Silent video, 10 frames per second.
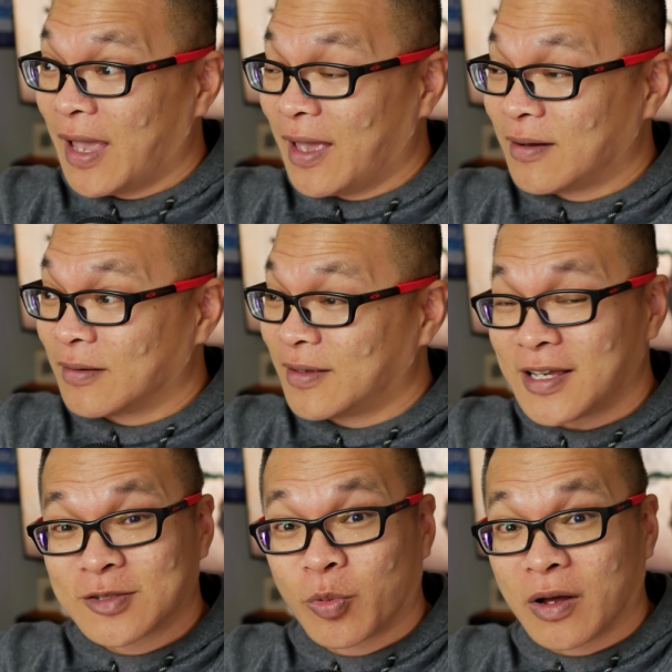and
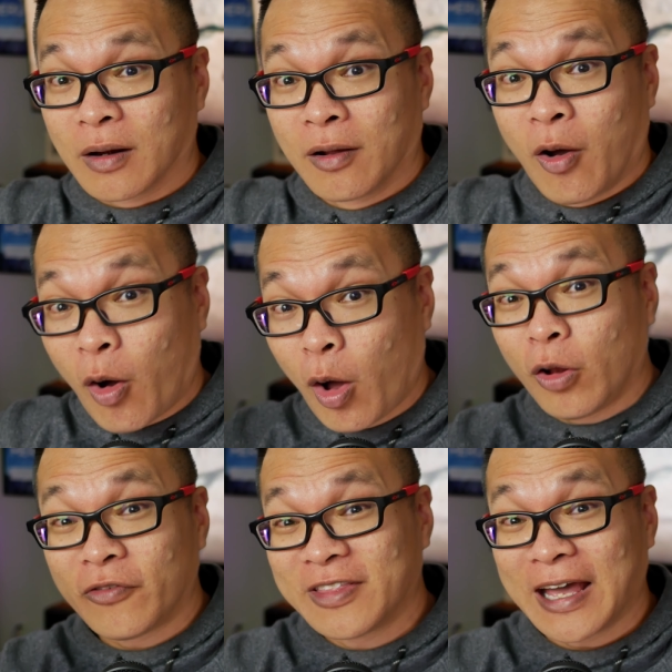guess what?
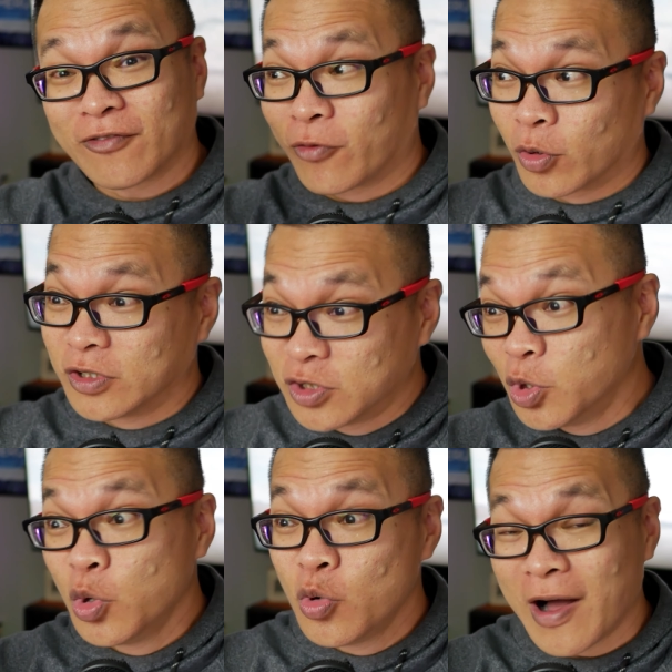All of that for
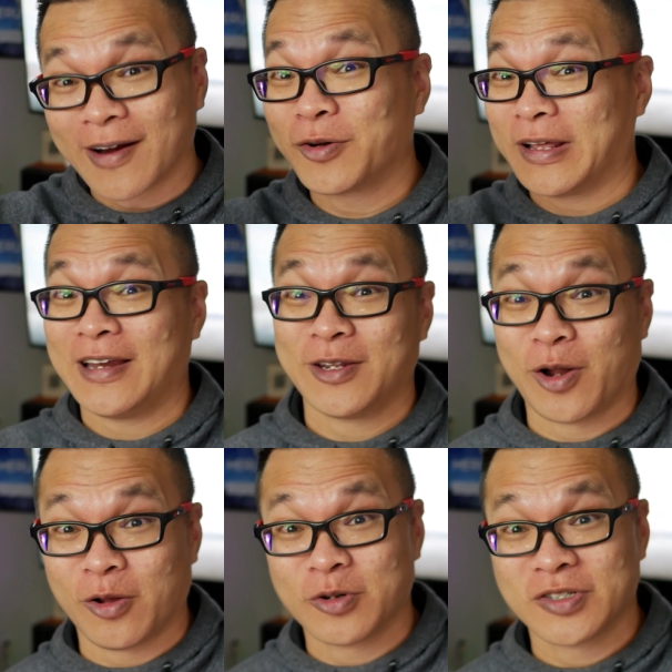
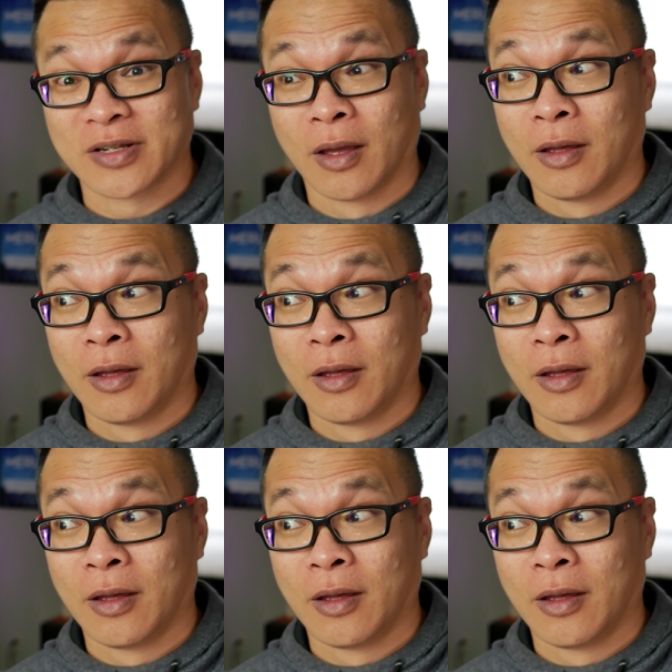$280?